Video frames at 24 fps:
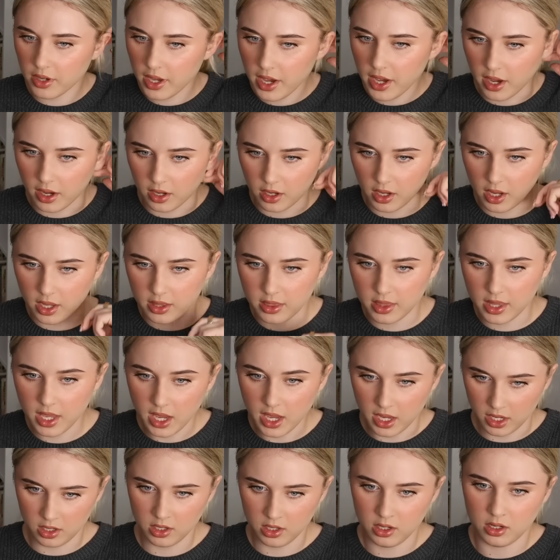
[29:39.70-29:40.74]
yeah, and
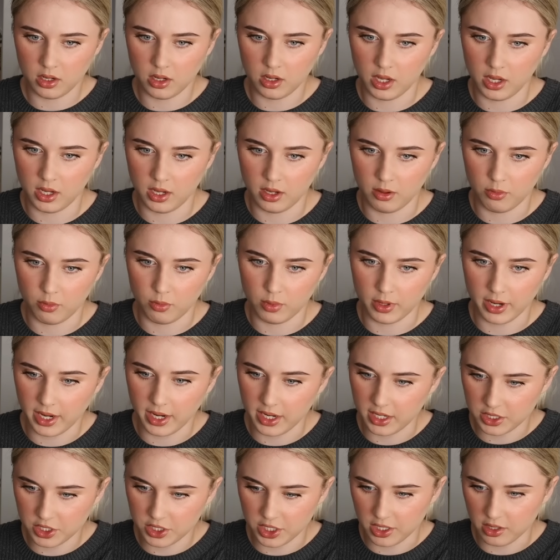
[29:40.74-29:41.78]
then what
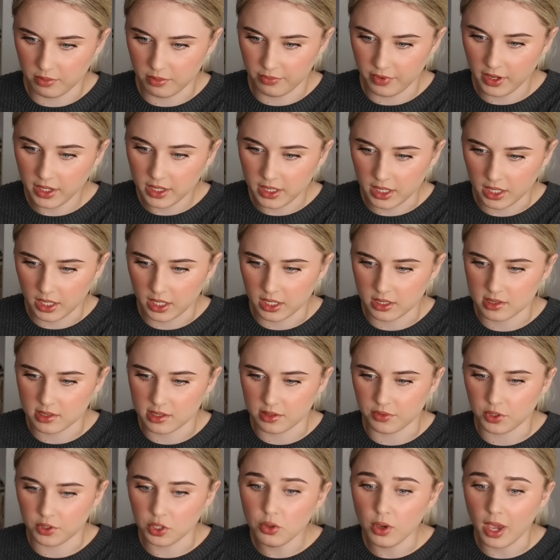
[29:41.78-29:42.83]
I actually end up finding is
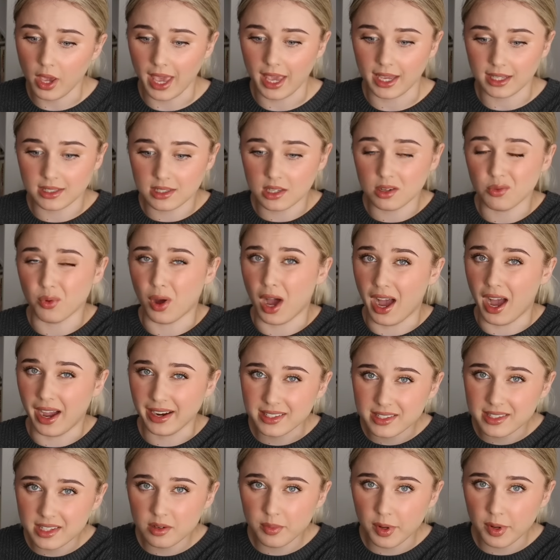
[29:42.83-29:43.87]
if you hated what I
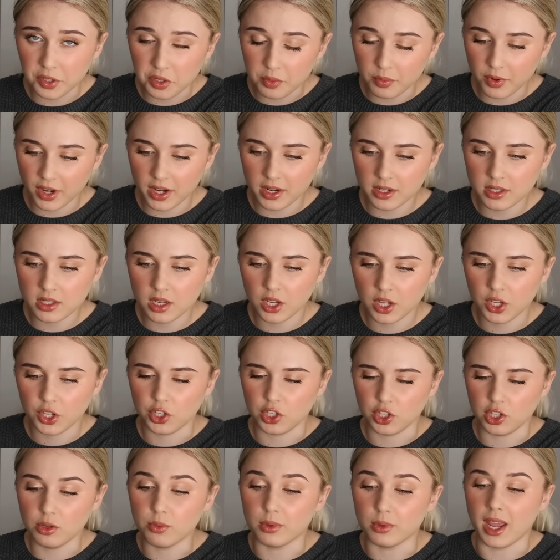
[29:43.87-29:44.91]
said about your brand,
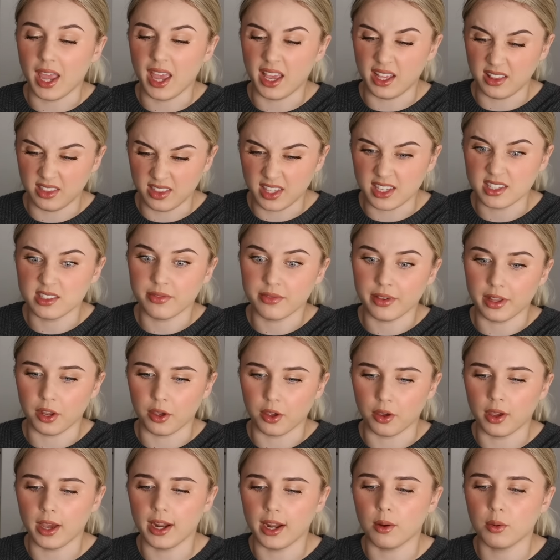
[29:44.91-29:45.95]
you would hate this
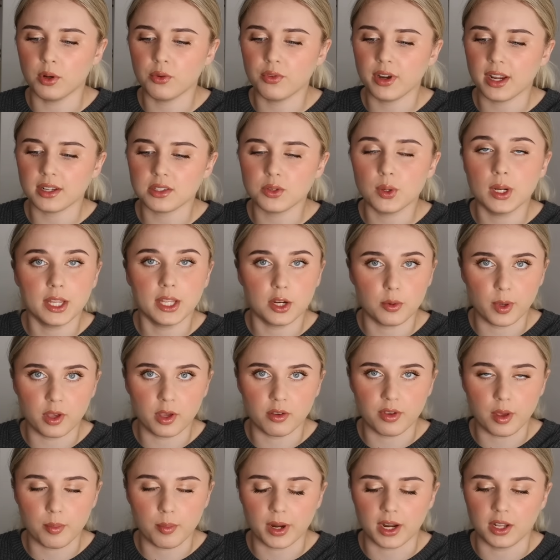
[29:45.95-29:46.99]
video. And I want to react to a little bit
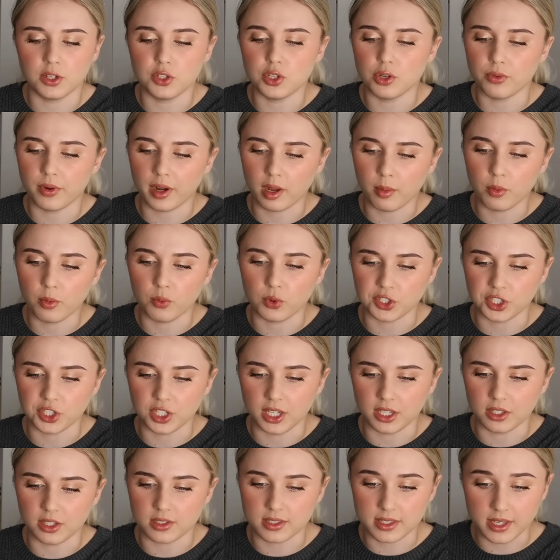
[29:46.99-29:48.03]
of it, but I do recommend
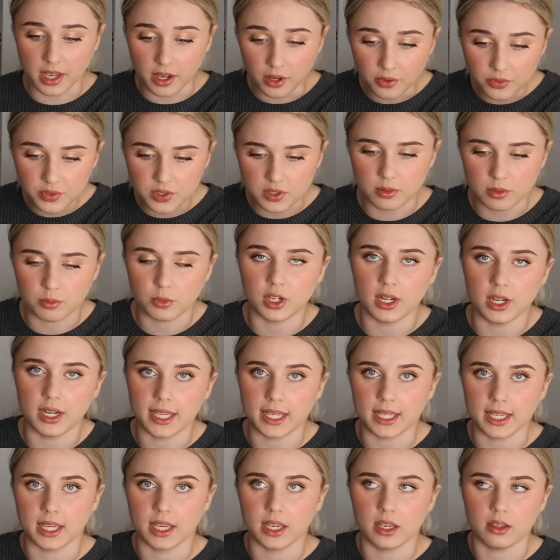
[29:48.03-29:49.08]
watching it yourself. So I'm going to
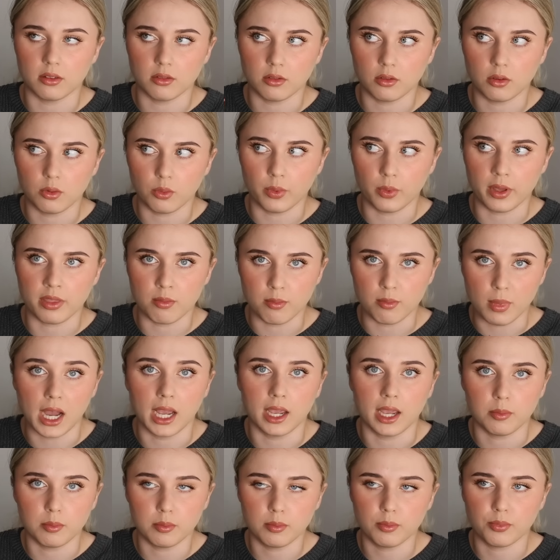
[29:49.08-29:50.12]
link it with
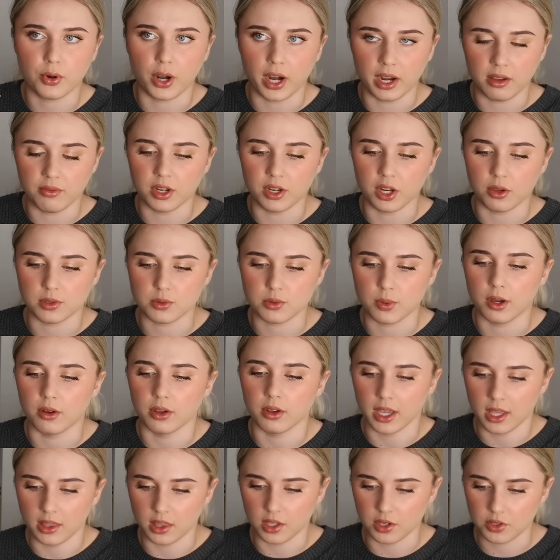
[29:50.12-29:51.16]
my prior video as
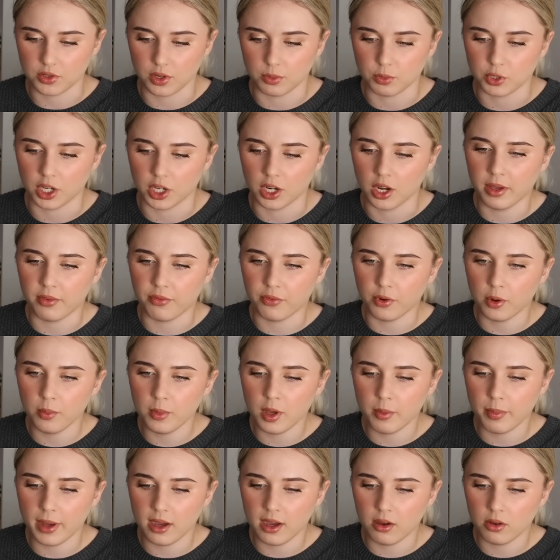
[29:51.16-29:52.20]
well in the description. But from
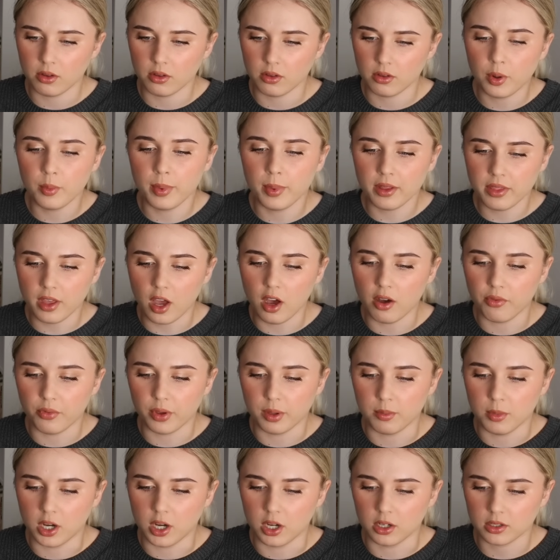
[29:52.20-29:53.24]
about the
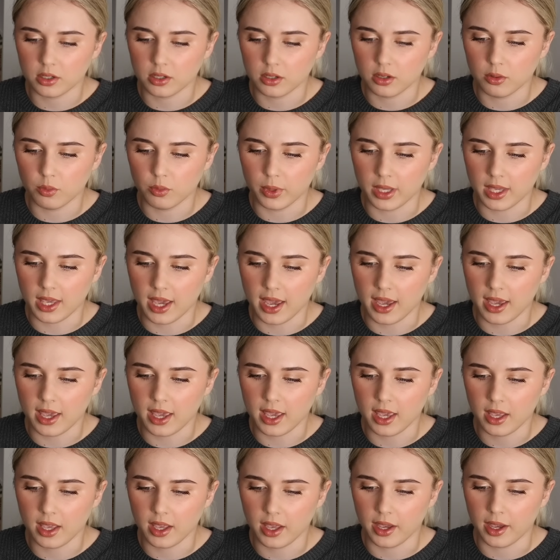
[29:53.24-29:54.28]
halfway mark, we get
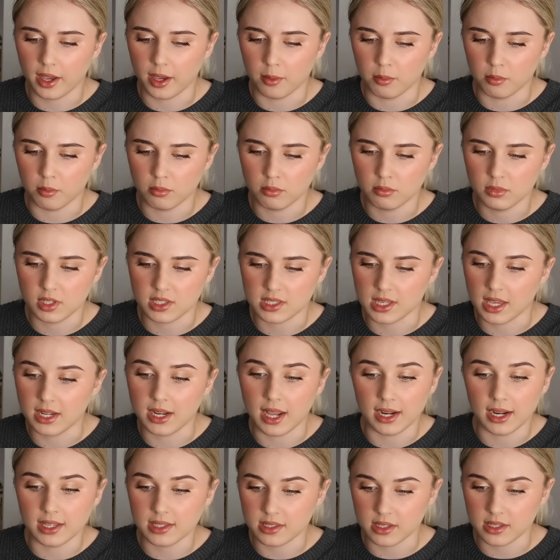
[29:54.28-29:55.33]
this
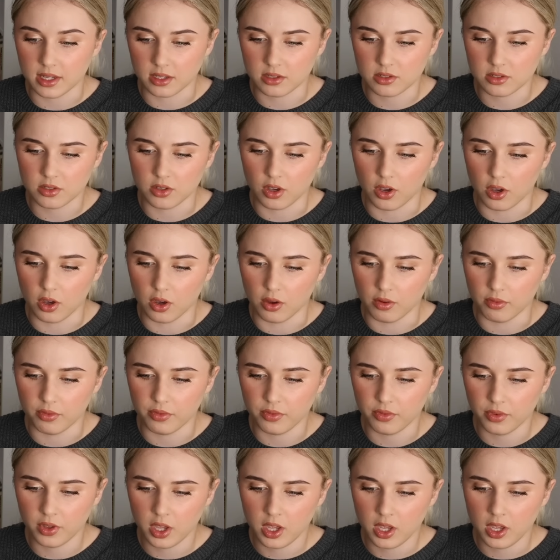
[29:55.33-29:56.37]
analysis of
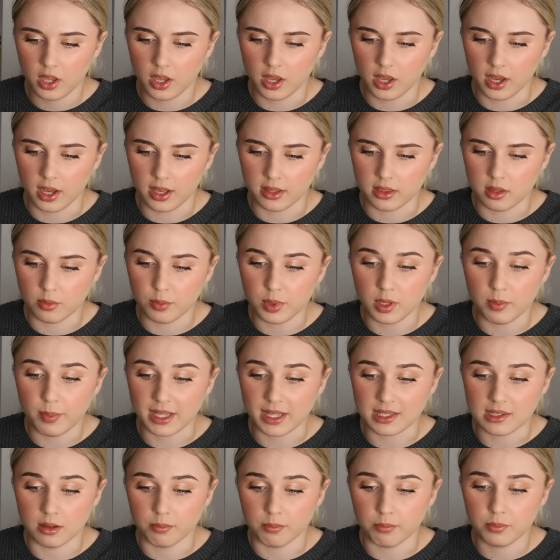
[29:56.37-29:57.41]
the Be
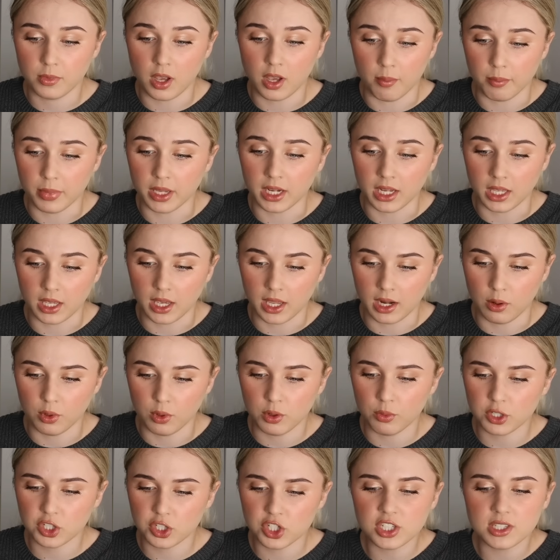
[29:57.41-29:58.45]
Better company. And I want
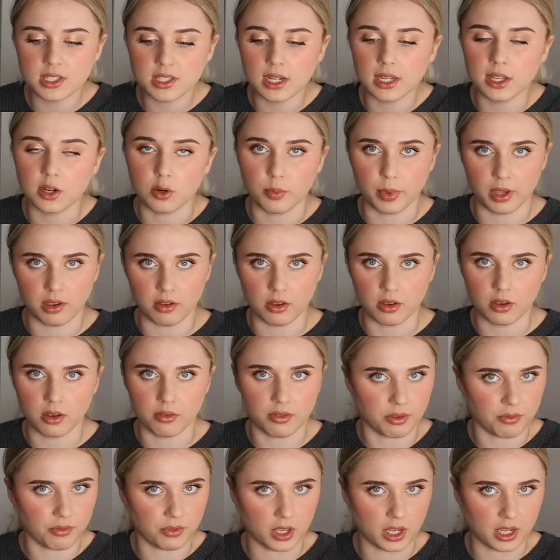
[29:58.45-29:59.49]
to watch just a little bit
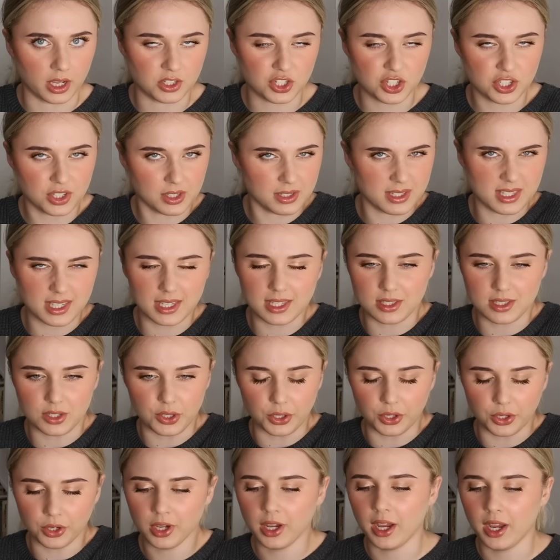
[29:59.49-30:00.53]
of it for you guys, just to tease
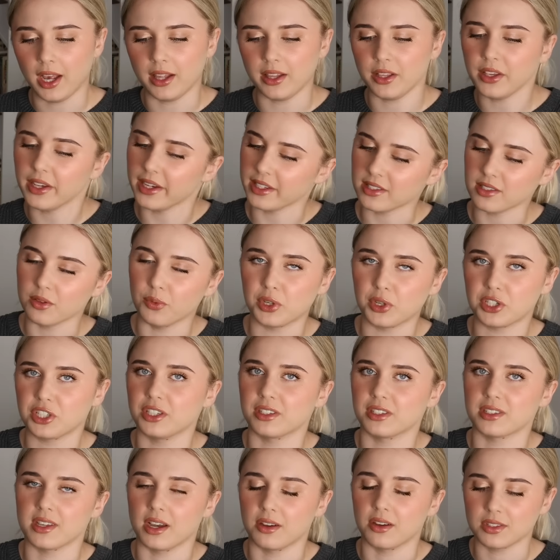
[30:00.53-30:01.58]
you. And then you guys can watch it
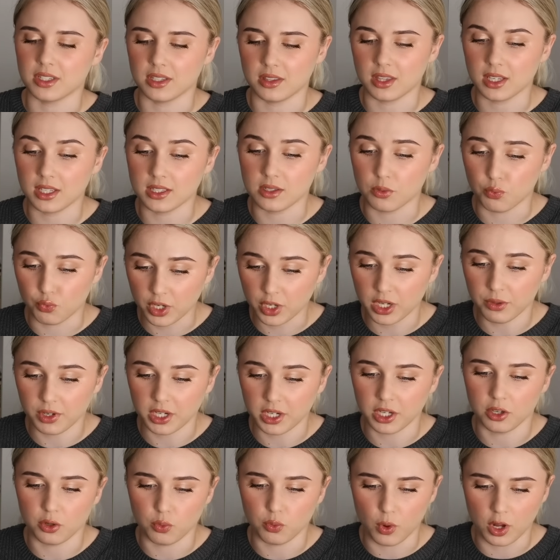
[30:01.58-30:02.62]
yourselves, because I think it's a really,
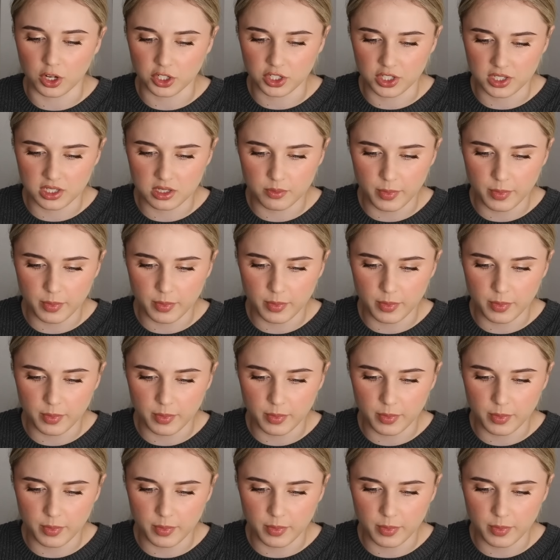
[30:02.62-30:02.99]
really good watch. This